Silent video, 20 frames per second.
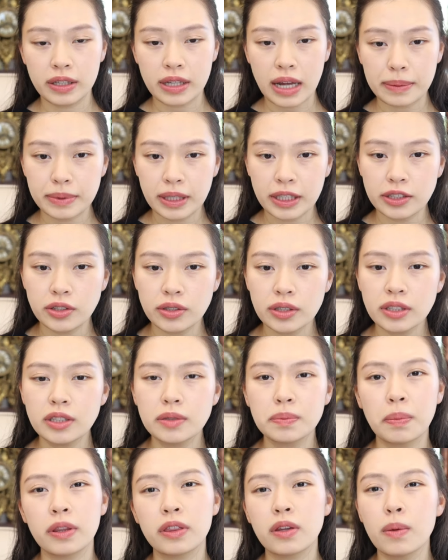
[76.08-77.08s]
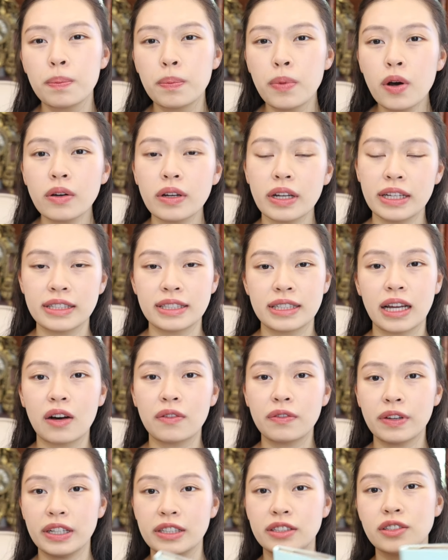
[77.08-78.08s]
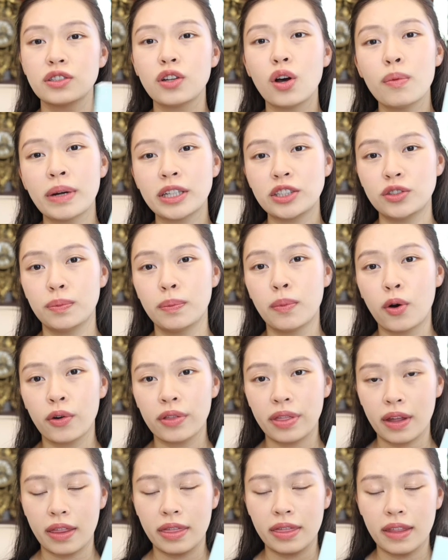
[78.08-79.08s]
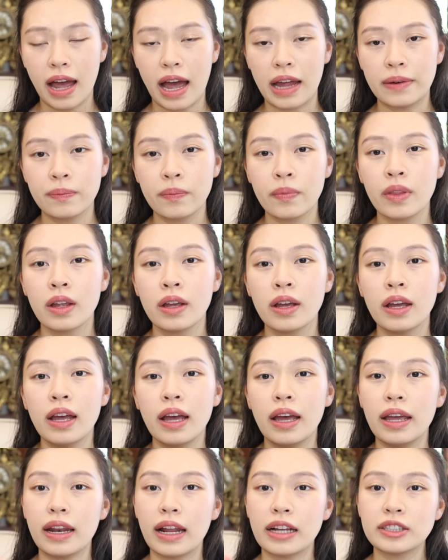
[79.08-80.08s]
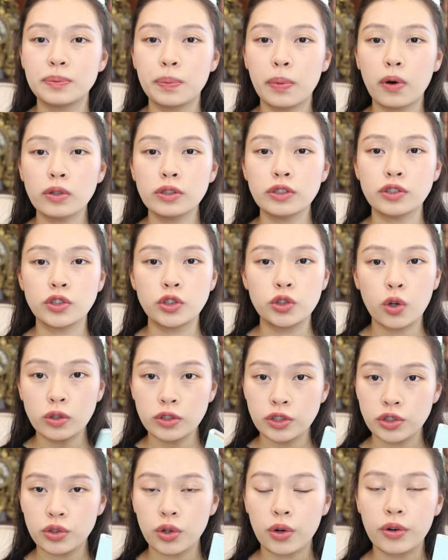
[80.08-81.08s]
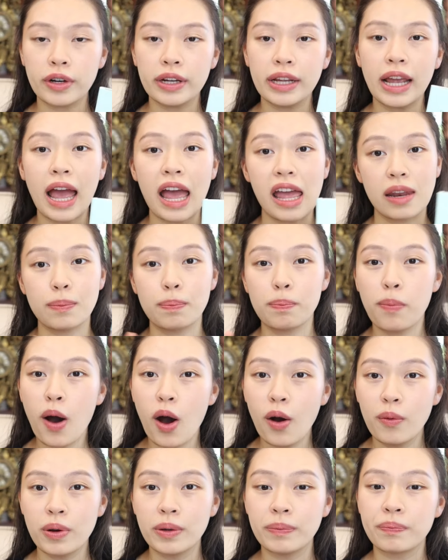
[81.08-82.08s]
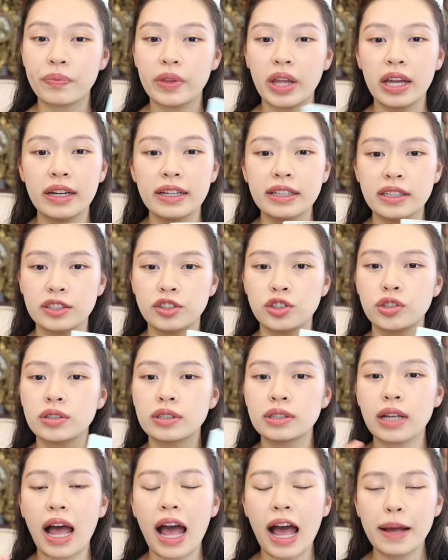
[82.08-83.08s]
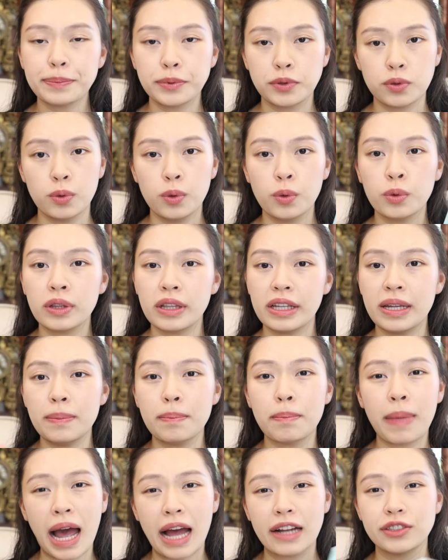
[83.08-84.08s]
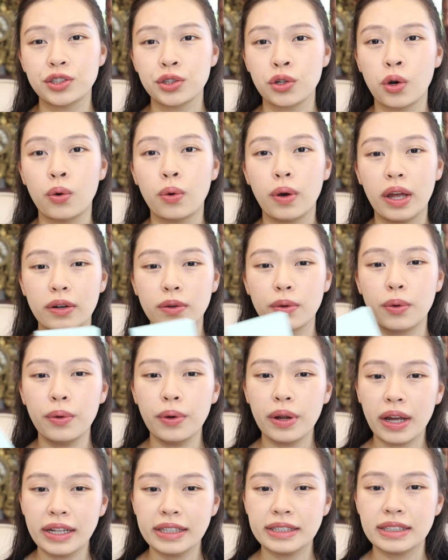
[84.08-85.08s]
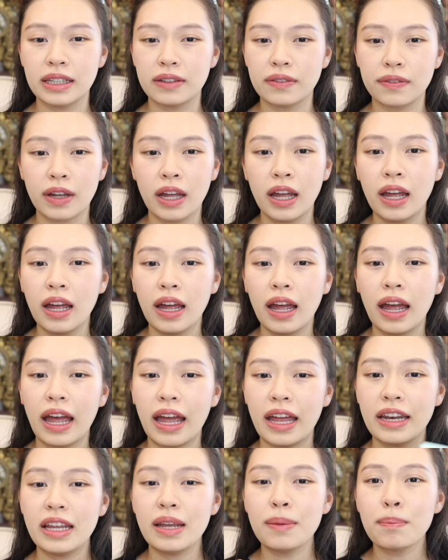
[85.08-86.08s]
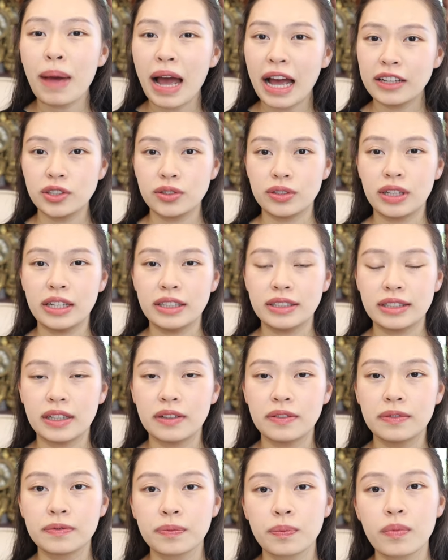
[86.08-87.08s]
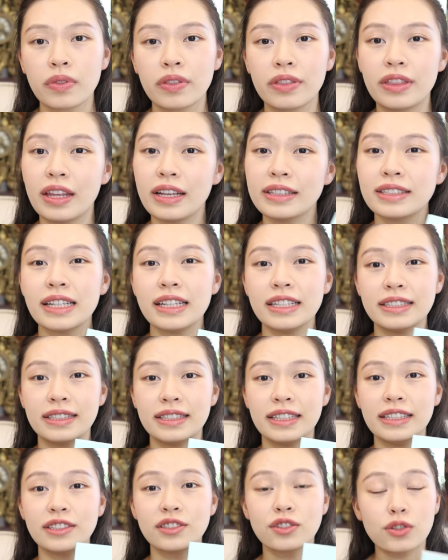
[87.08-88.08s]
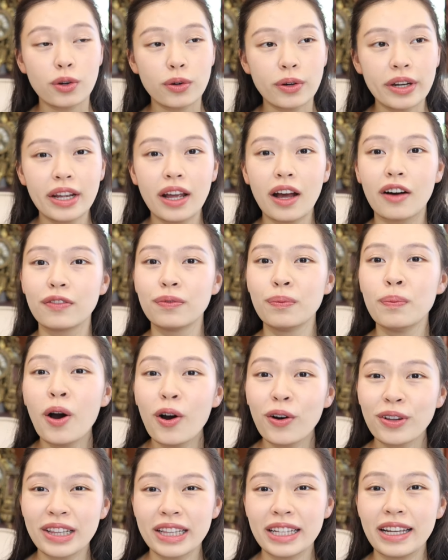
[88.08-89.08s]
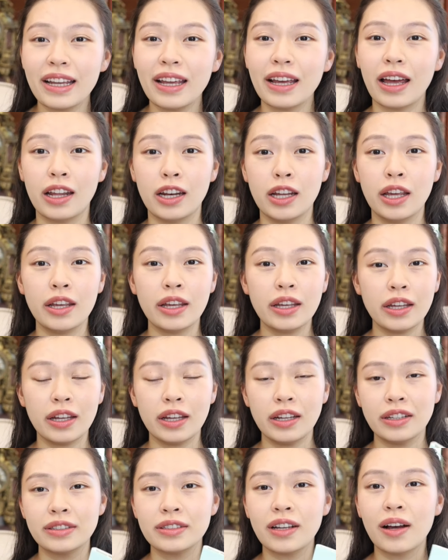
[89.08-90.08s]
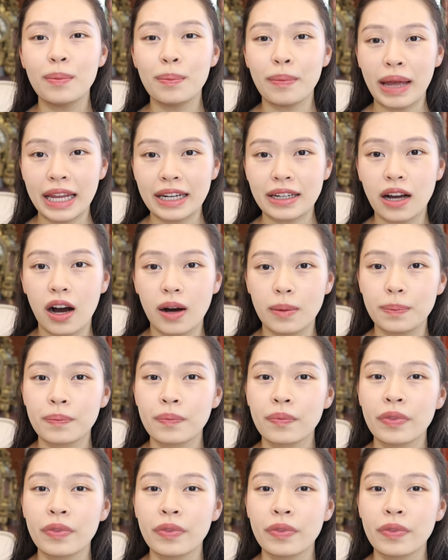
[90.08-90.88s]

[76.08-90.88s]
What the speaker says: adaptations, but the book itself is so much more than that. It has both short story and poem, and it is just absolutely magical and creative and imaginative. This is the story of Mowgli, and he is a man cub,